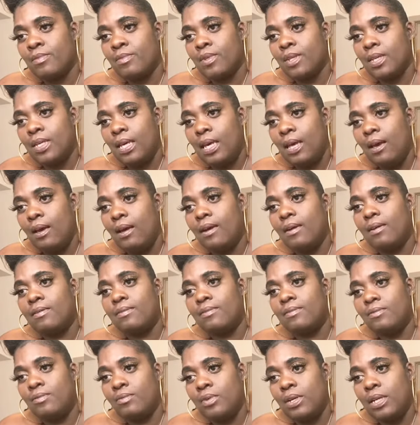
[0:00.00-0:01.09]

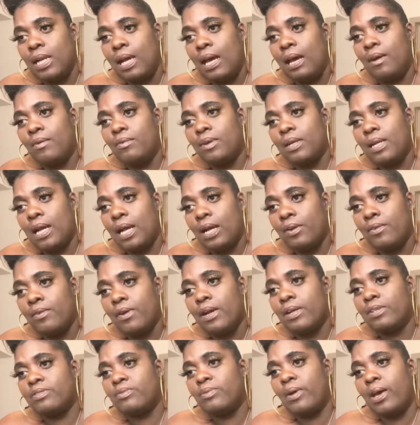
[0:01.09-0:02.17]
When I
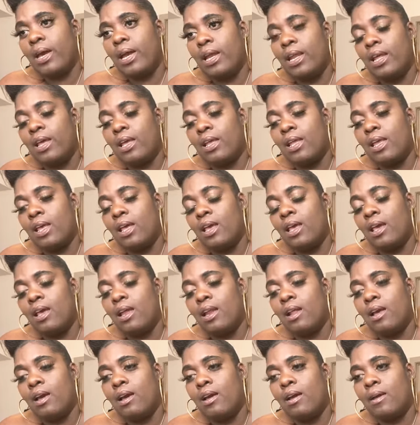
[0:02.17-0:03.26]
graduated
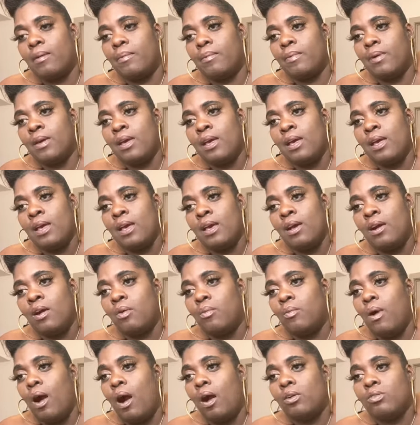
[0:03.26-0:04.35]
and
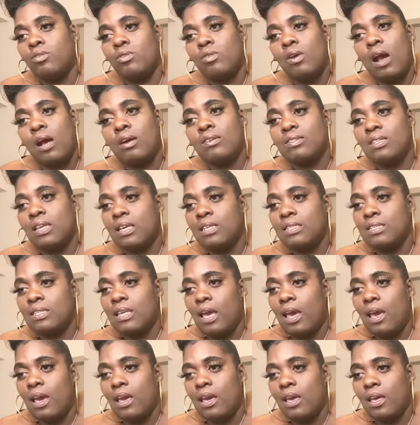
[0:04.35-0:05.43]
walking across that
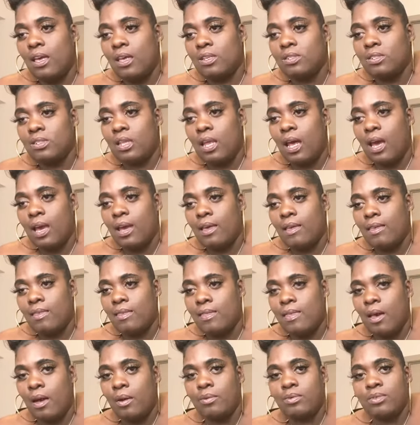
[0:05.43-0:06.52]
stage, like
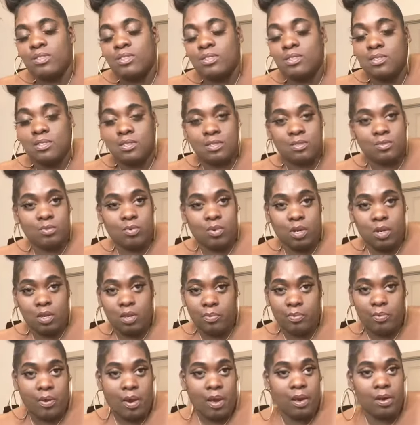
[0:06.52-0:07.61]
that was one of the
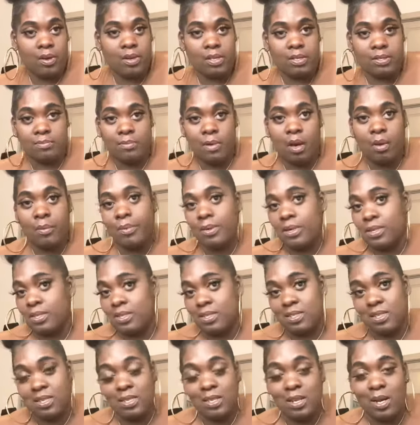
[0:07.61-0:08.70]
proudest
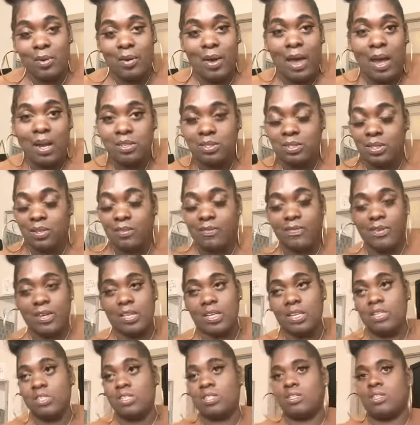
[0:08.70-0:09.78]
moments, you know, actually
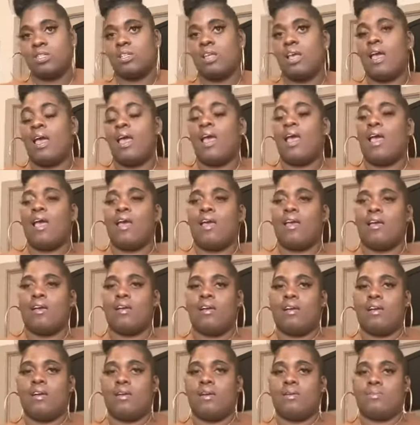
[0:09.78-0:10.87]
finishing
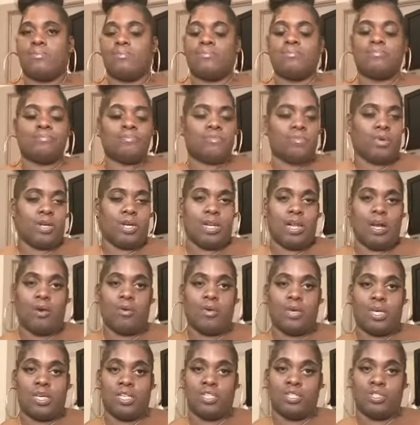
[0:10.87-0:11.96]
with no
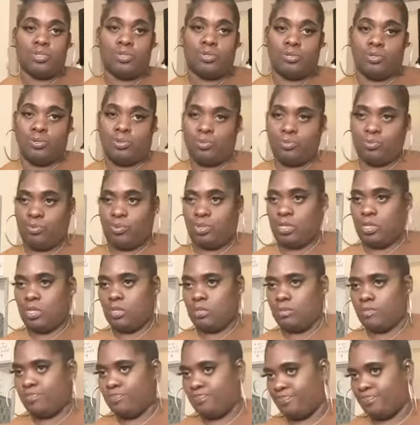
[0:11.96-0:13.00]
issues. And